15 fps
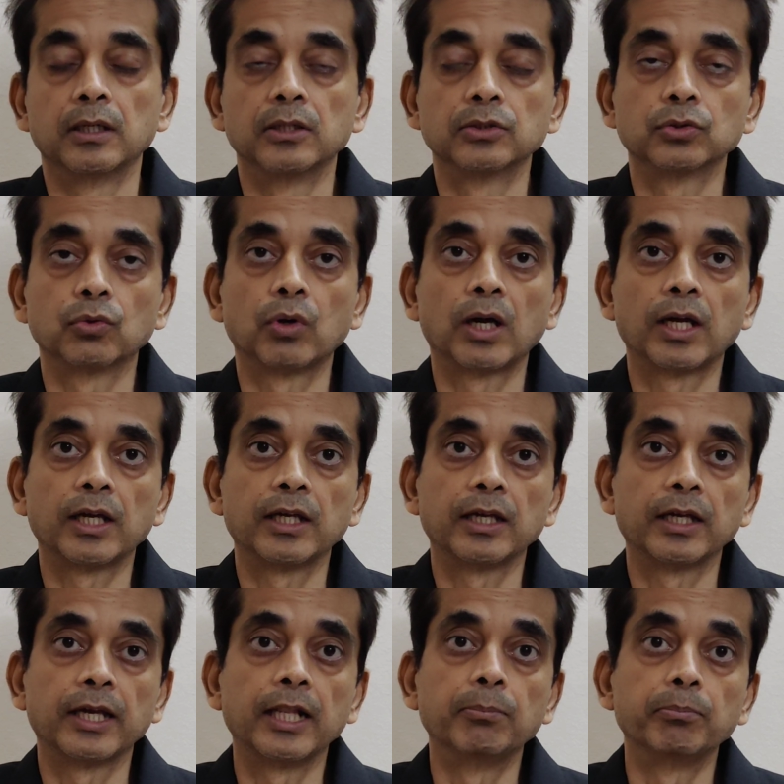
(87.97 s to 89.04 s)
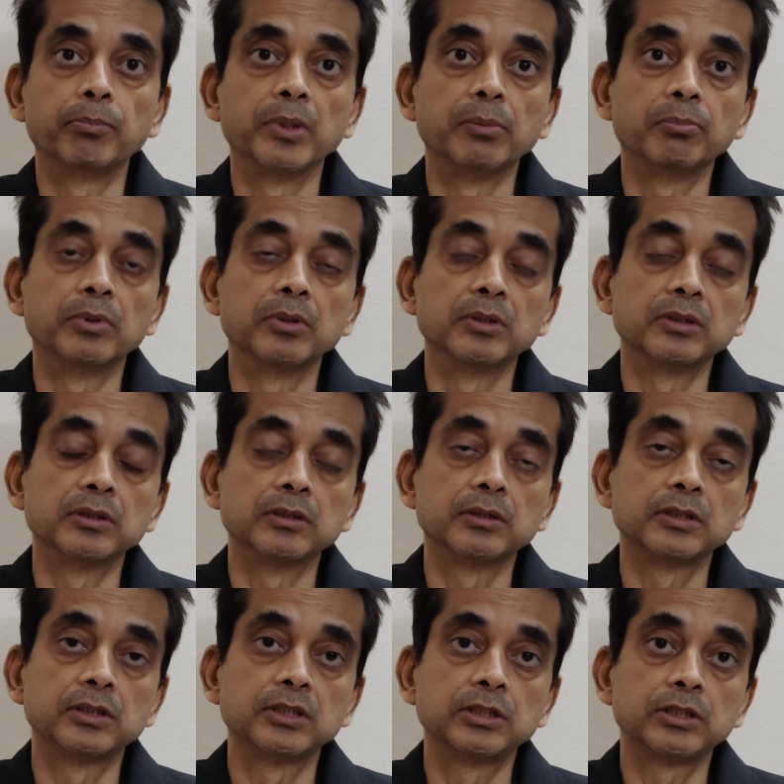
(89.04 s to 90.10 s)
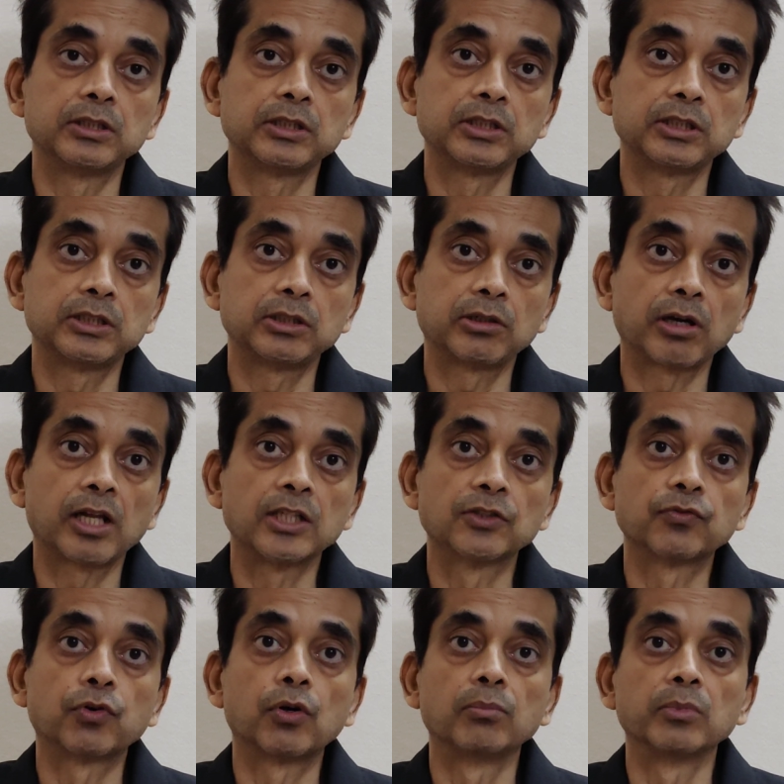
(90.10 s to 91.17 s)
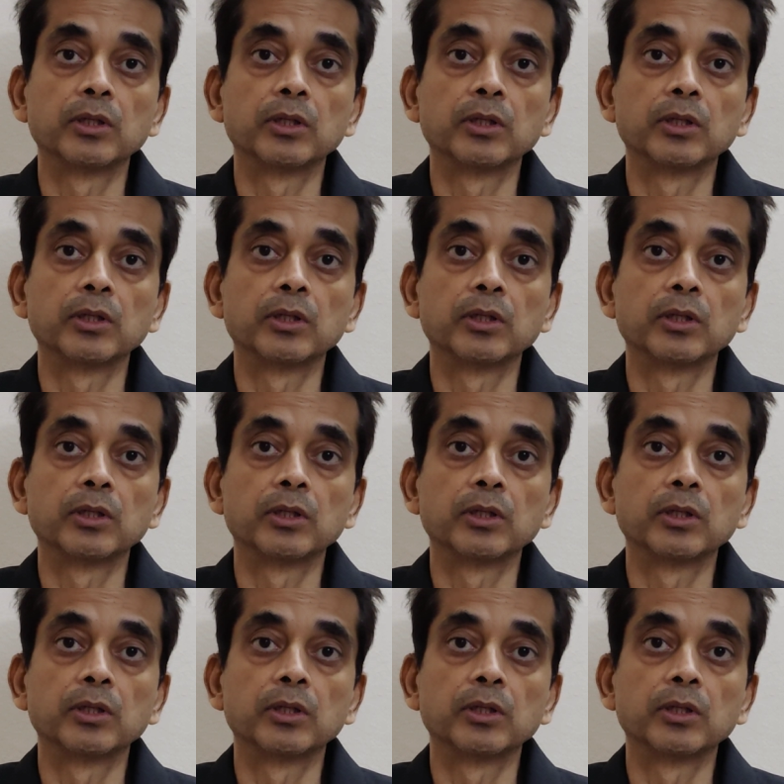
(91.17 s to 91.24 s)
So, I help people transform